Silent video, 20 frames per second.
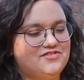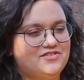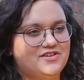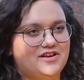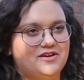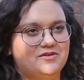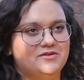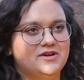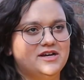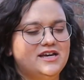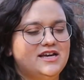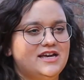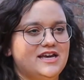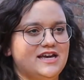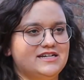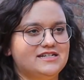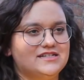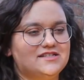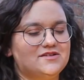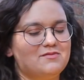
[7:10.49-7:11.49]
So
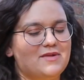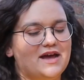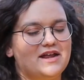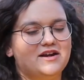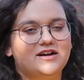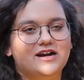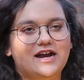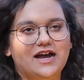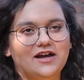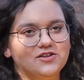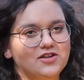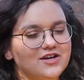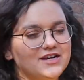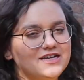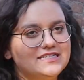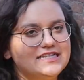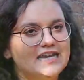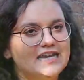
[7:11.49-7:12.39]
it doesn't matter how long it